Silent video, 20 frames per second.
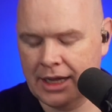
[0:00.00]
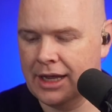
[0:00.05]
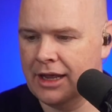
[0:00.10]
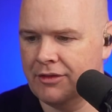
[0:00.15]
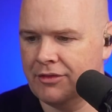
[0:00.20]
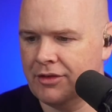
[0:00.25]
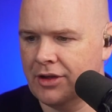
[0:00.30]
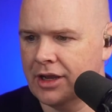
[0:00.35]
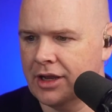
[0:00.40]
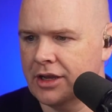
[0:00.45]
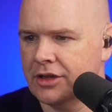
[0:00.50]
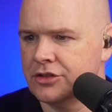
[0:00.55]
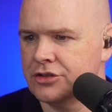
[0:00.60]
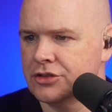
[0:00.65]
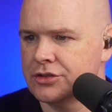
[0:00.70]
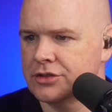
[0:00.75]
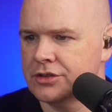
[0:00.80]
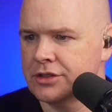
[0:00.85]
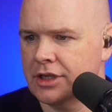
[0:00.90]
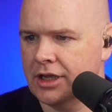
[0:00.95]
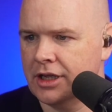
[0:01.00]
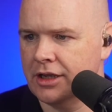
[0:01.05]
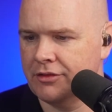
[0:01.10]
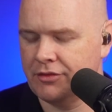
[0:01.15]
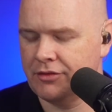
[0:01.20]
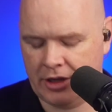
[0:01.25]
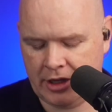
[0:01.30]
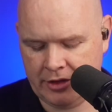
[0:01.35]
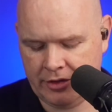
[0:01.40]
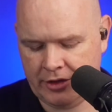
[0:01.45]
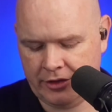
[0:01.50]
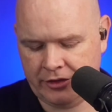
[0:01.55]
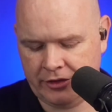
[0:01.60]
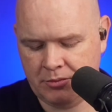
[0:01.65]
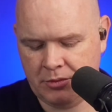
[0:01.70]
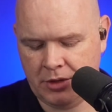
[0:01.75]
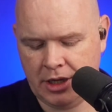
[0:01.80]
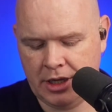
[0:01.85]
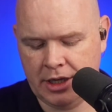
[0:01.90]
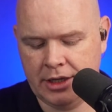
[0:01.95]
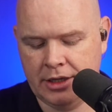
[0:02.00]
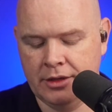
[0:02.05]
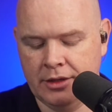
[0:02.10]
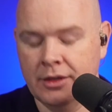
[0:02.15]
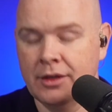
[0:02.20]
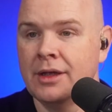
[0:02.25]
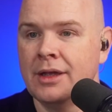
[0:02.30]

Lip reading: if I can just find this in my